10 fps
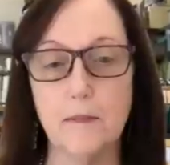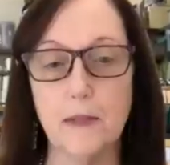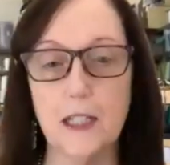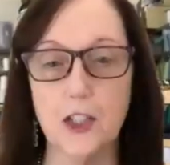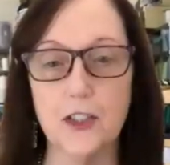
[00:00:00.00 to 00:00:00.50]

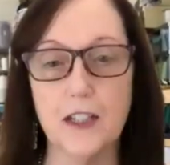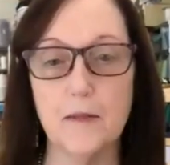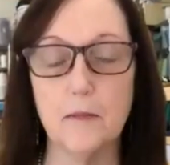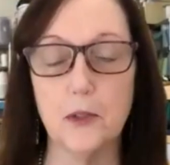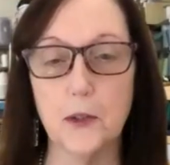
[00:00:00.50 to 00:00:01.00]
pitcher
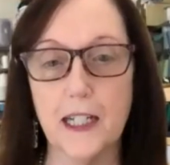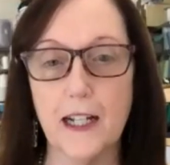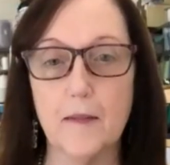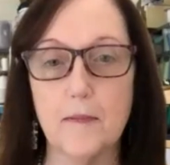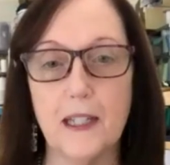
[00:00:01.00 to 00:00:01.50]
and brew it
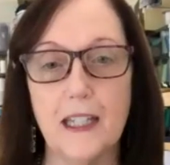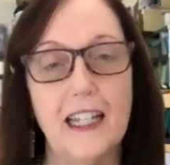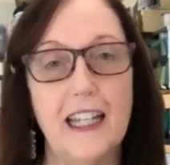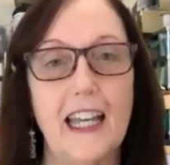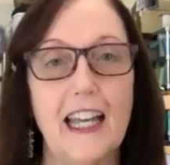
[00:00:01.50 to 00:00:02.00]
up.
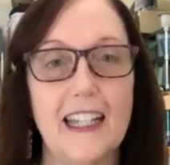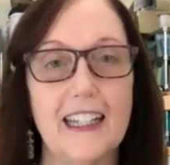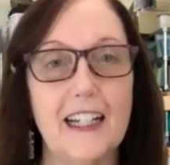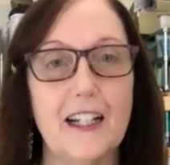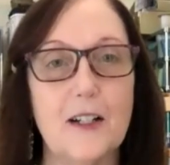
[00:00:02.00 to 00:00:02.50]
And
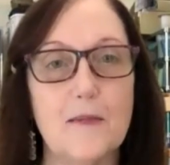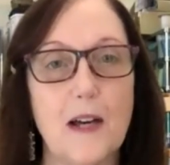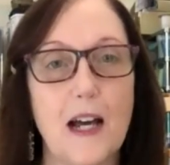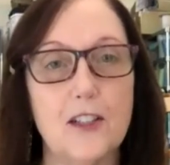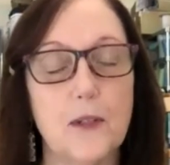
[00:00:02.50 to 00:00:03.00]
um,
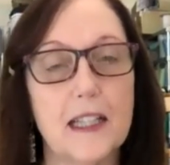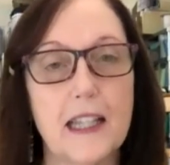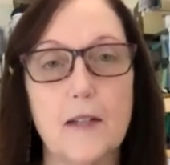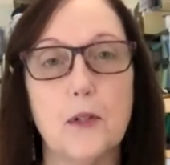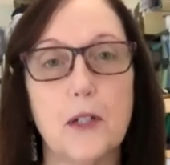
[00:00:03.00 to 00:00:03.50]
I drink
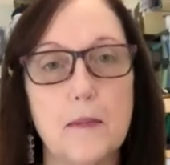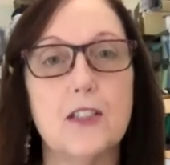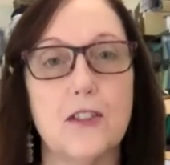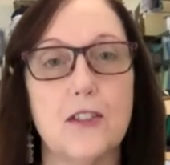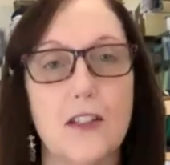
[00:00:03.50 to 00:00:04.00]
that pretty
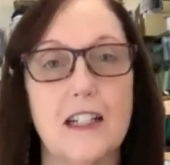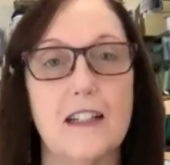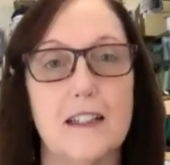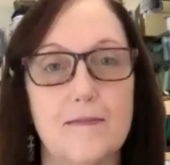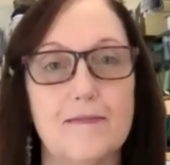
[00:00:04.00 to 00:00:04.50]
much all the time.